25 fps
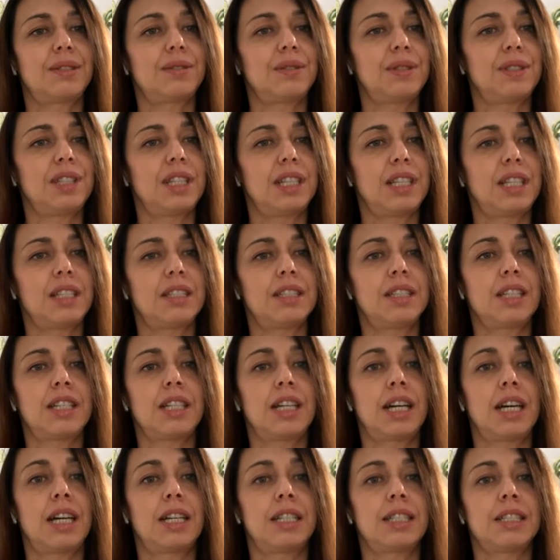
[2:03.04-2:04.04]
and retain
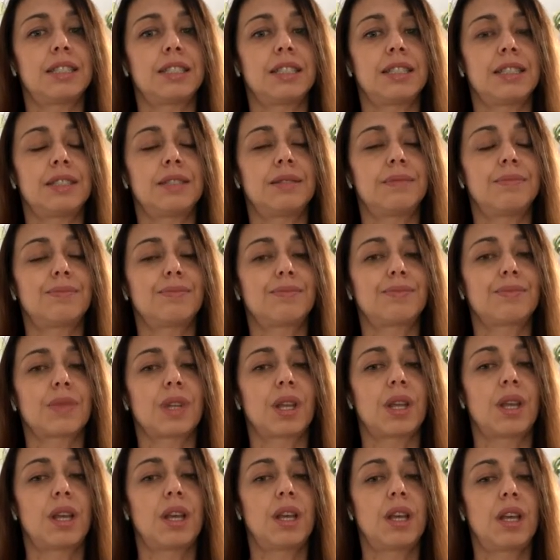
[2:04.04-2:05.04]
and uh,
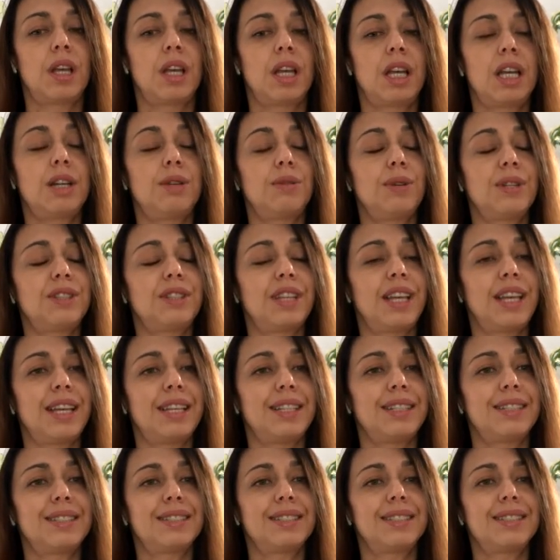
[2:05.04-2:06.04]

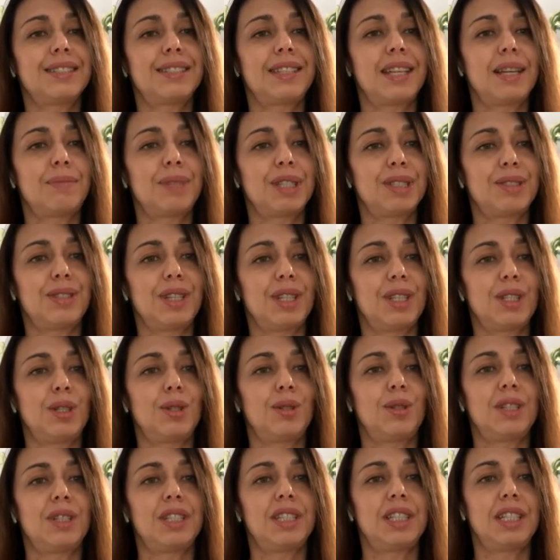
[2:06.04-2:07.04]
retain
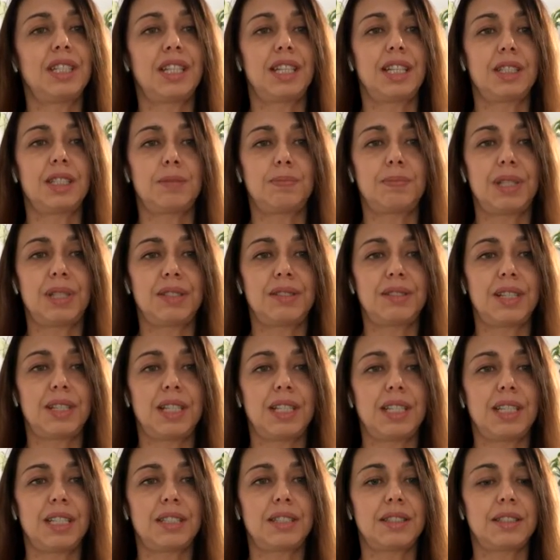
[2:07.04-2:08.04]
cybersecurity
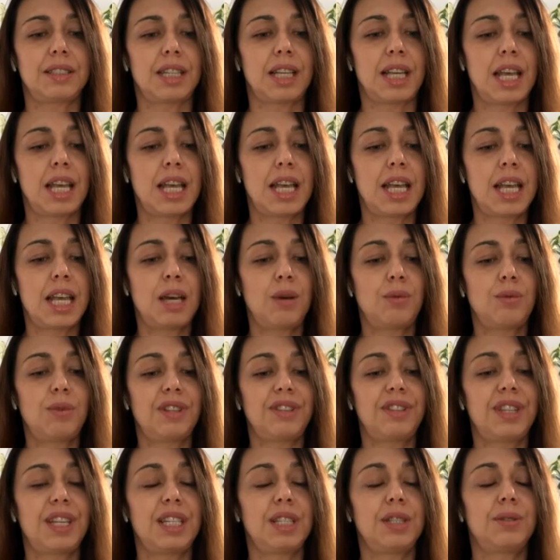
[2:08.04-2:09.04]
specialists
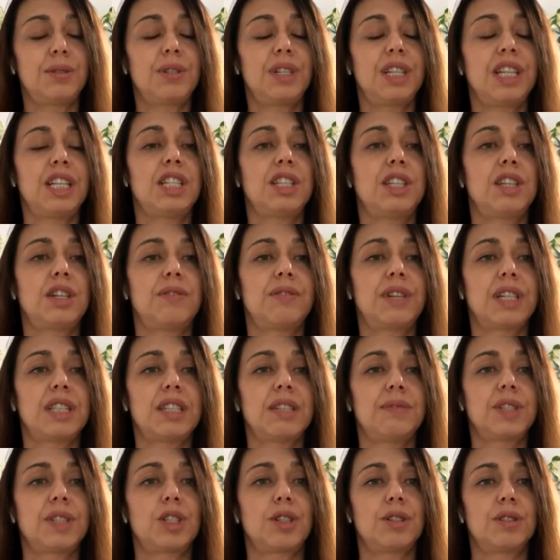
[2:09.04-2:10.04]
with a new
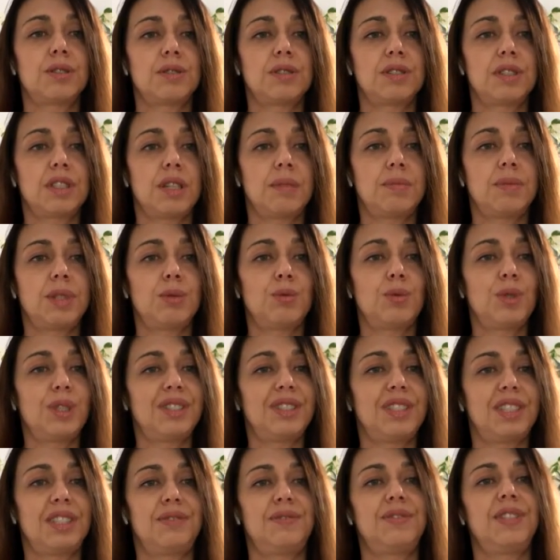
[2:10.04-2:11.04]
innovative concept,
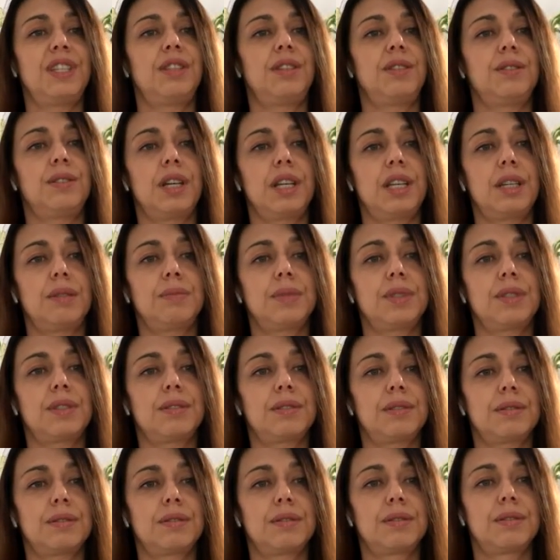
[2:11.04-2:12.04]
which is video
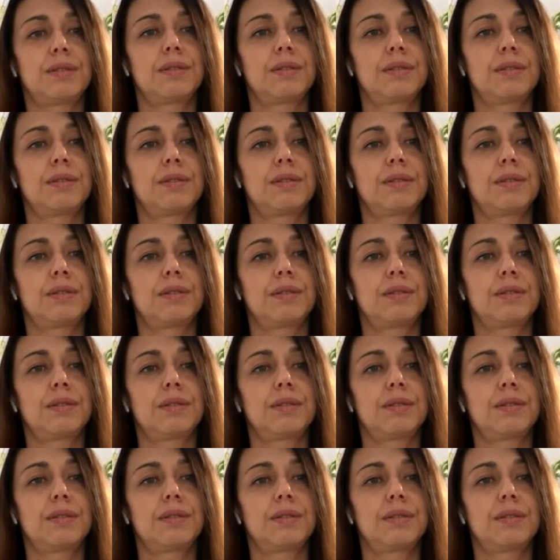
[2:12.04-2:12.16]
games.